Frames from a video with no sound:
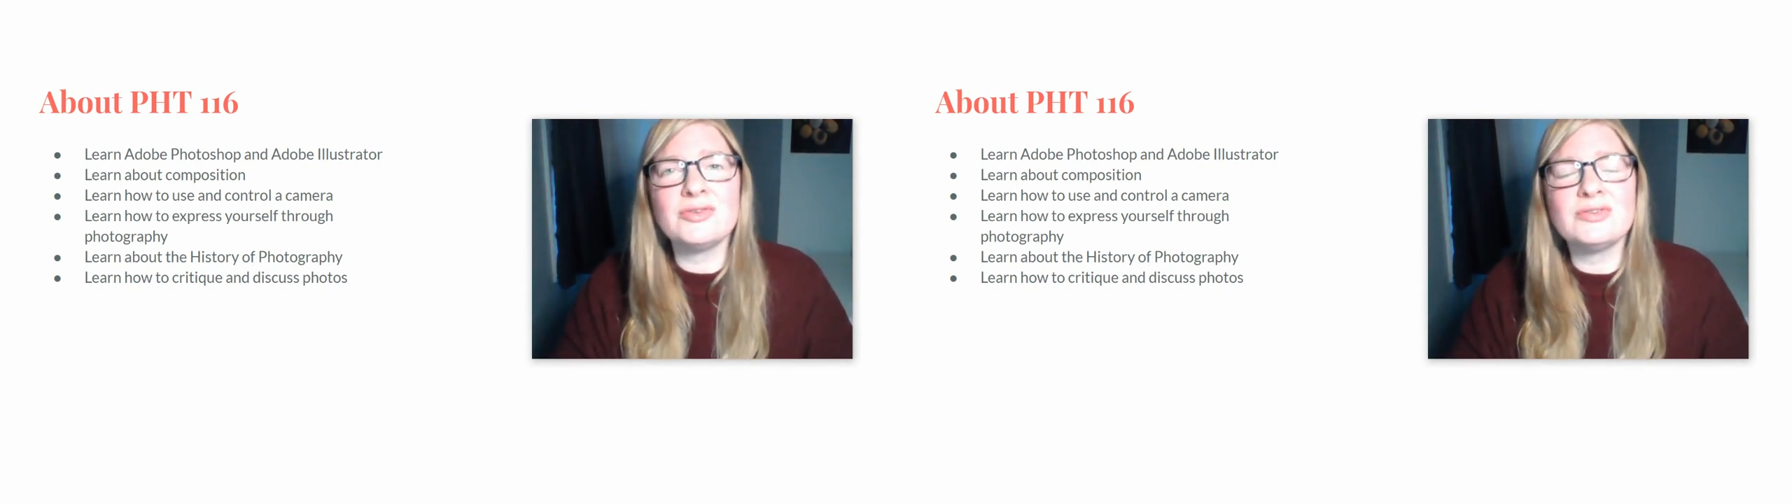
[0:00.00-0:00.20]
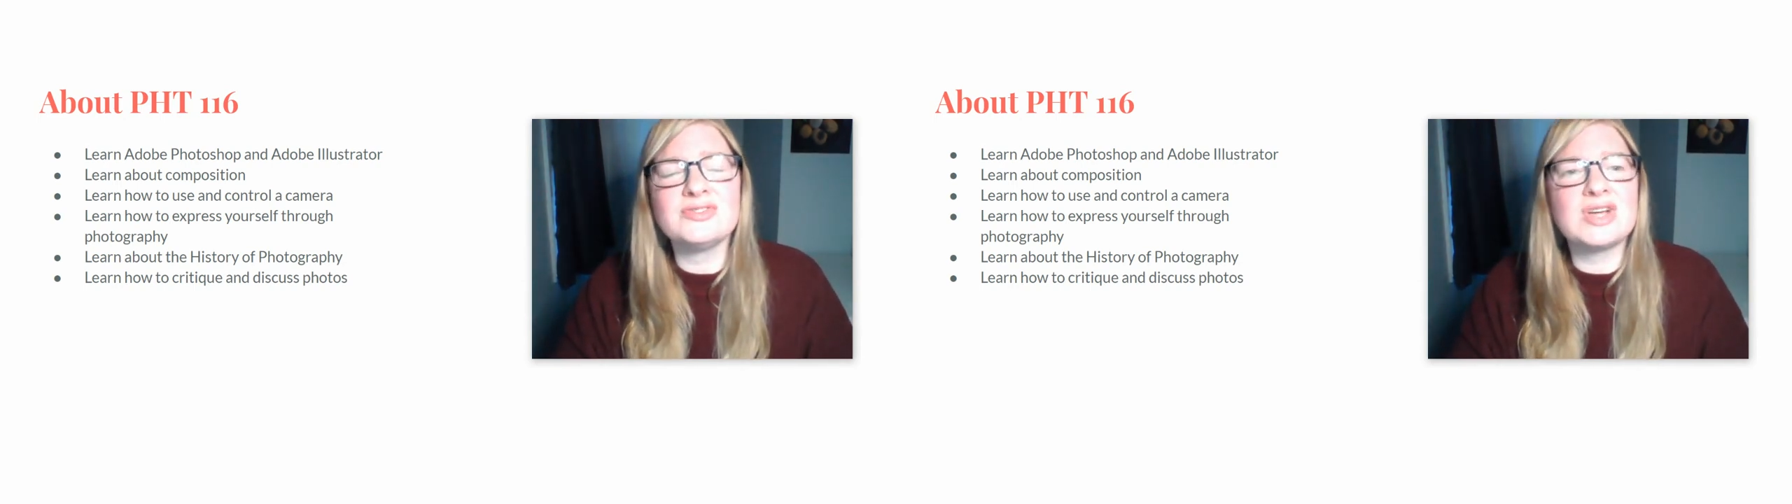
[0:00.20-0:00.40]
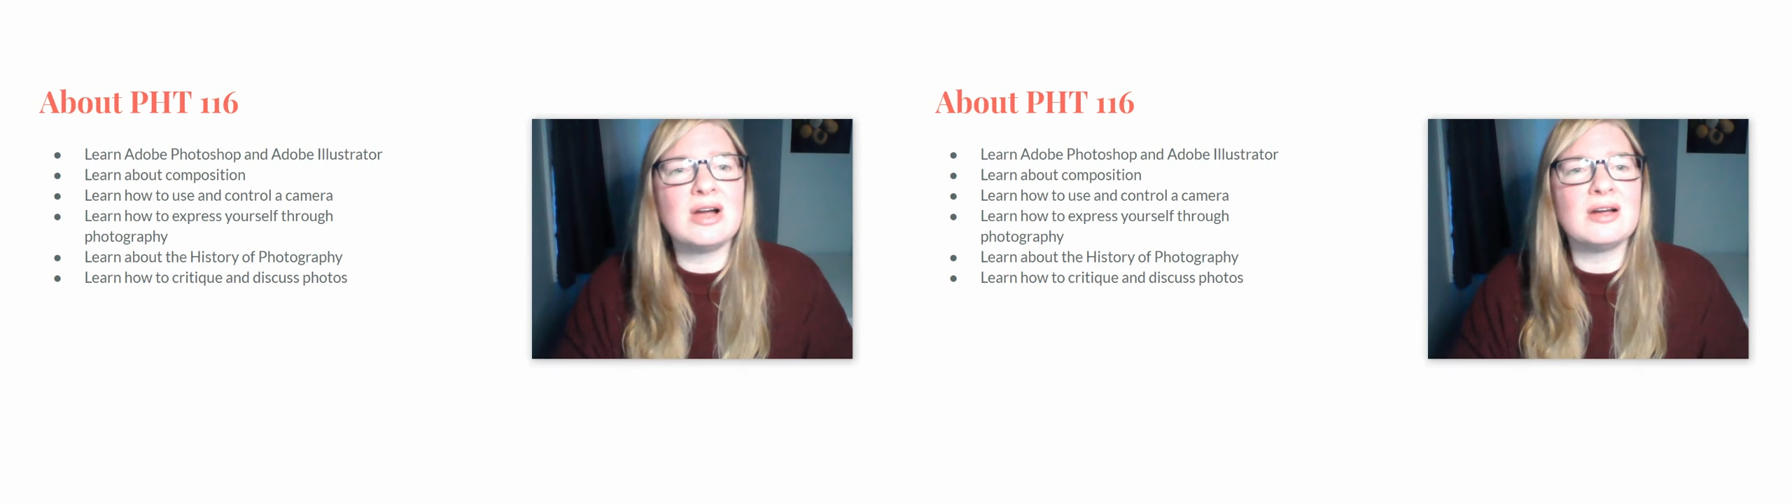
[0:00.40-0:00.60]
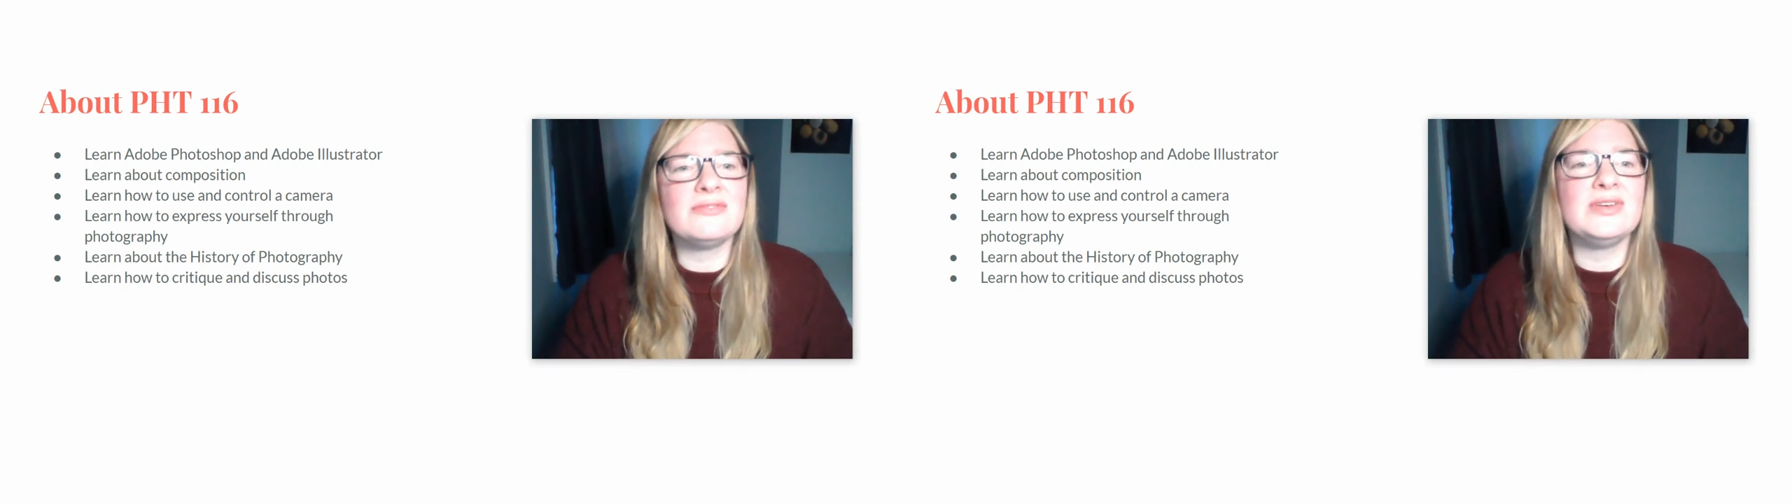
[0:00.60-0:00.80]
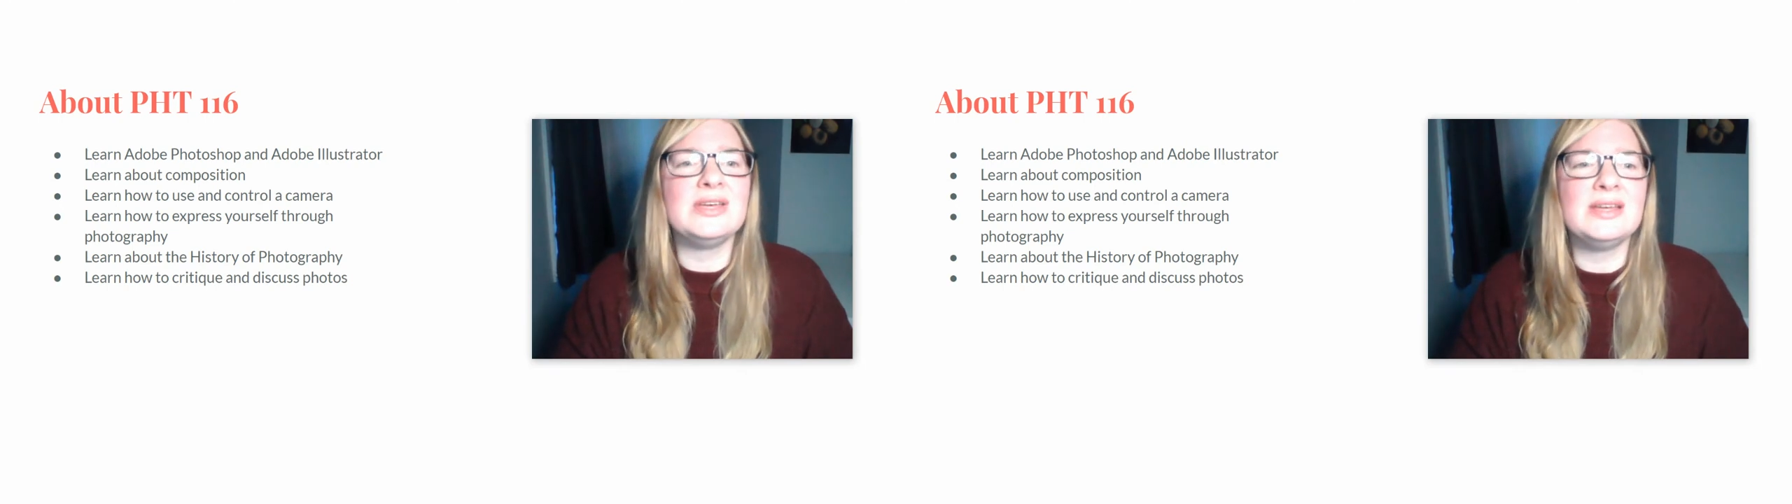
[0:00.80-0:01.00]
through
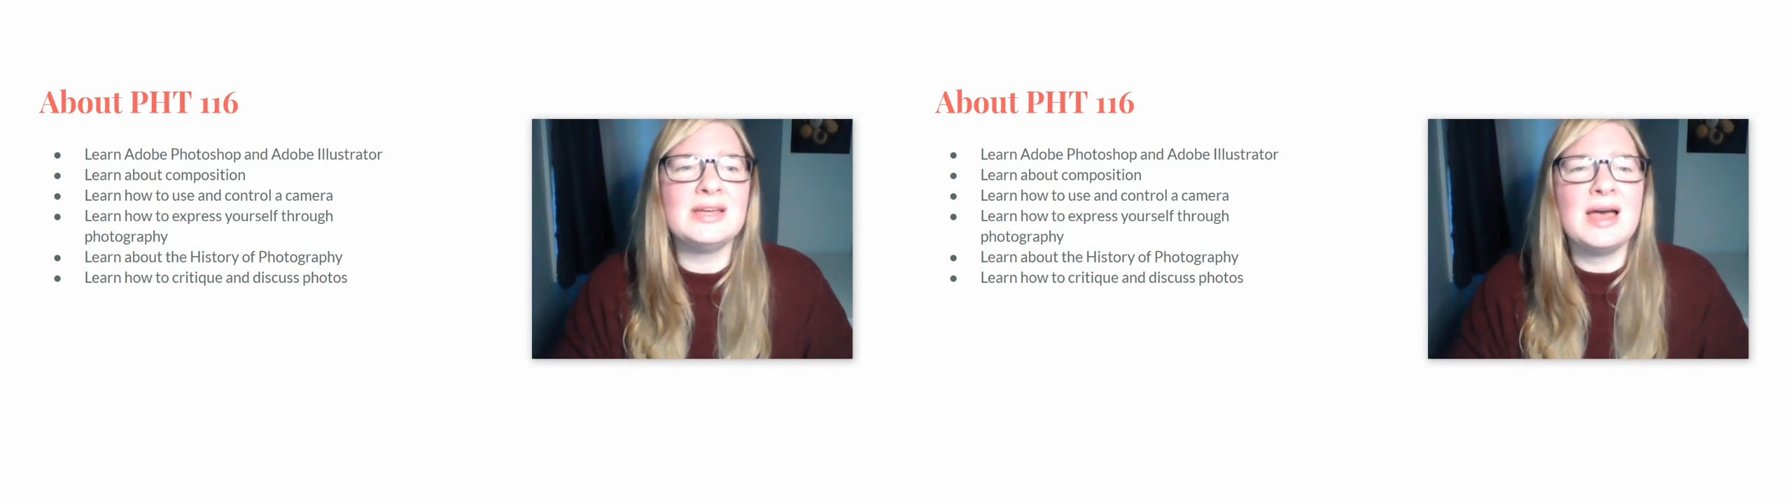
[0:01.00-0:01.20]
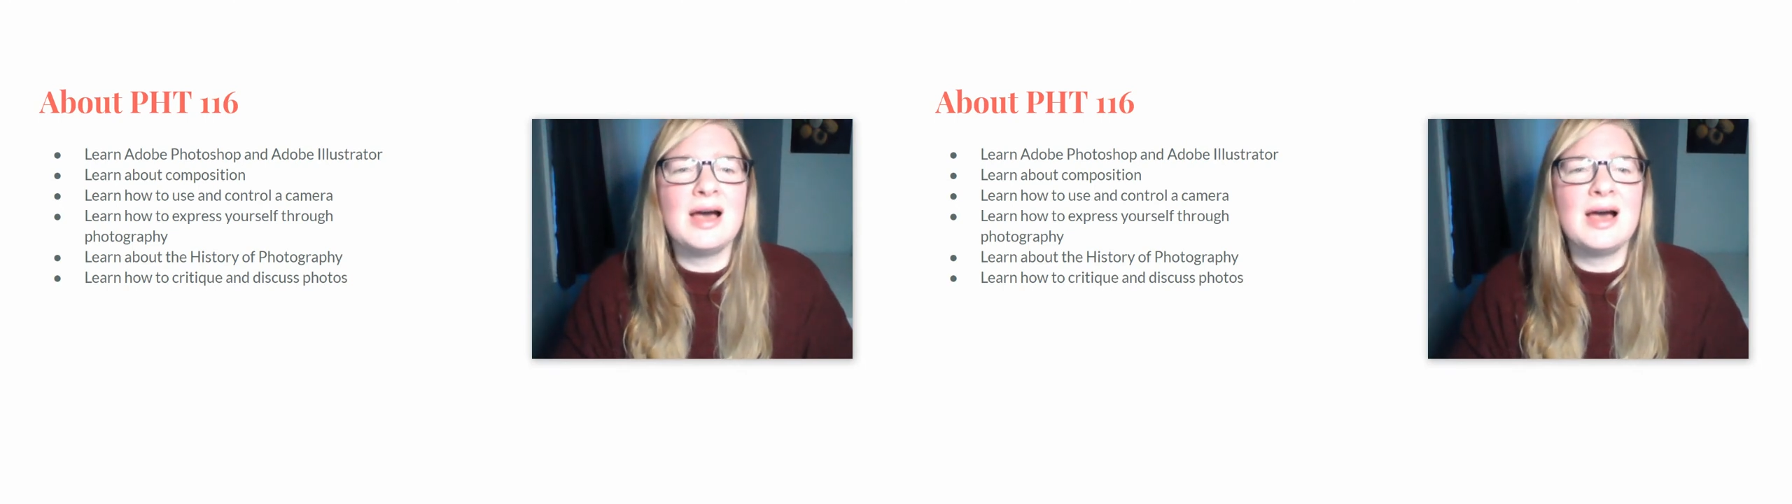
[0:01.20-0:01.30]
photography,